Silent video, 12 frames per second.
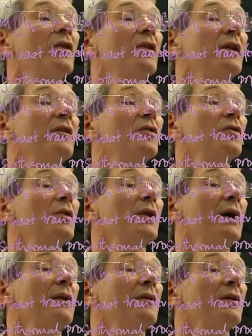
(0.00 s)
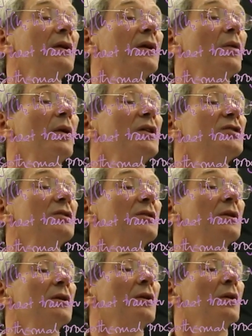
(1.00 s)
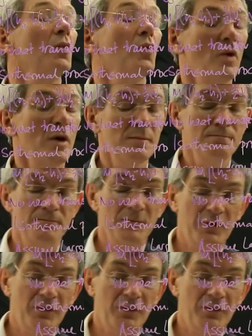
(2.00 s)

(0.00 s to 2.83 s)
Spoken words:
So let's call that equation 1.